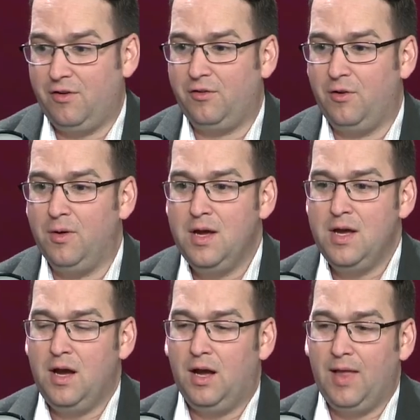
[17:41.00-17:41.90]
So
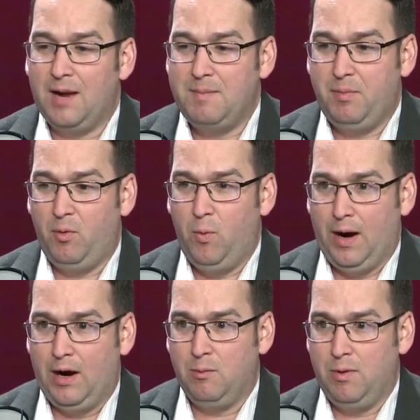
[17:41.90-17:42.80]
a lot of people
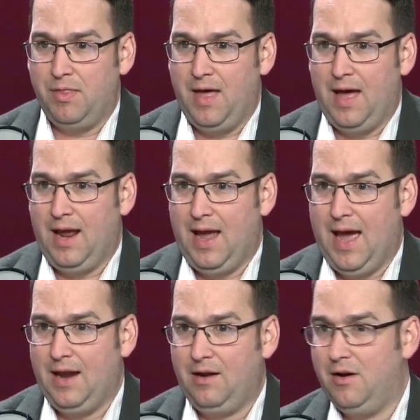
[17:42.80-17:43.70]
wear it with that
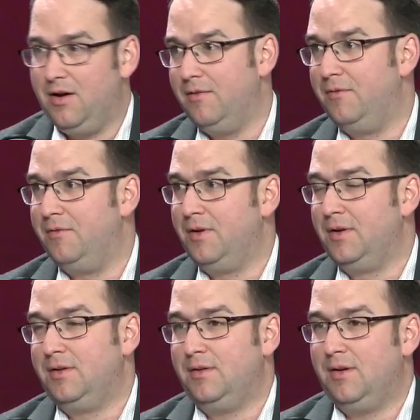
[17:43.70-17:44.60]
hat of,
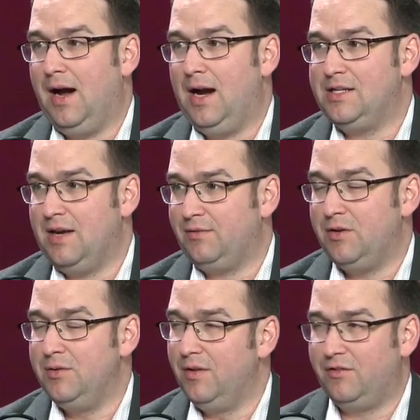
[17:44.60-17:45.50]
I just have to
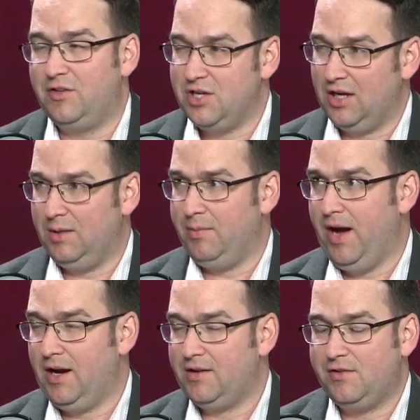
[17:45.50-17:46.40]
do this to check the
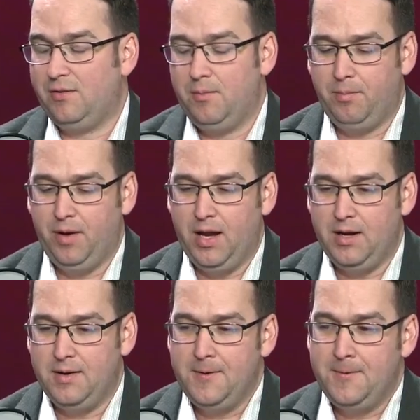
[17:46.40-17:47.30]
box. But
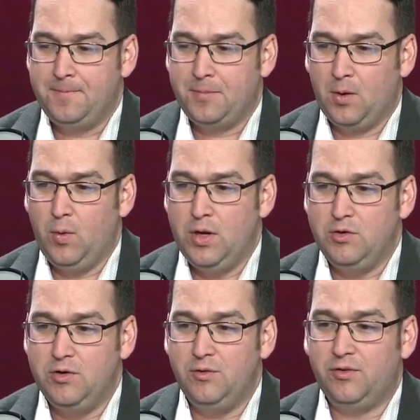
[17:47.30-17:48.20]
when you
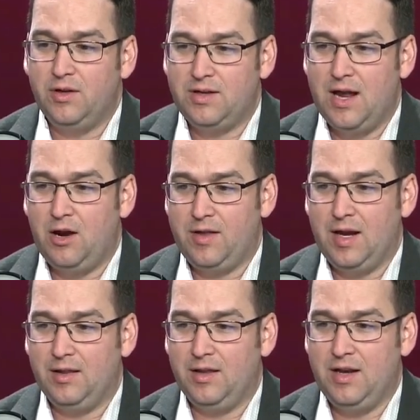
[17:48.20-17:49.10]
do sit down at the
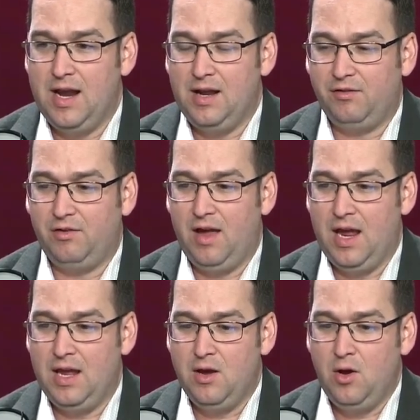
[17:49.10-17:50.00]
end of the day and say,
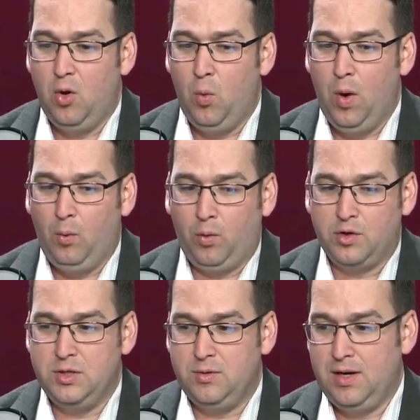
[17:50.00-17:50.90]
what we're
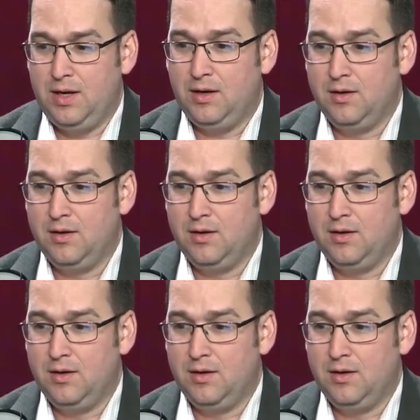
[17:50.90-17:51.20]
doing,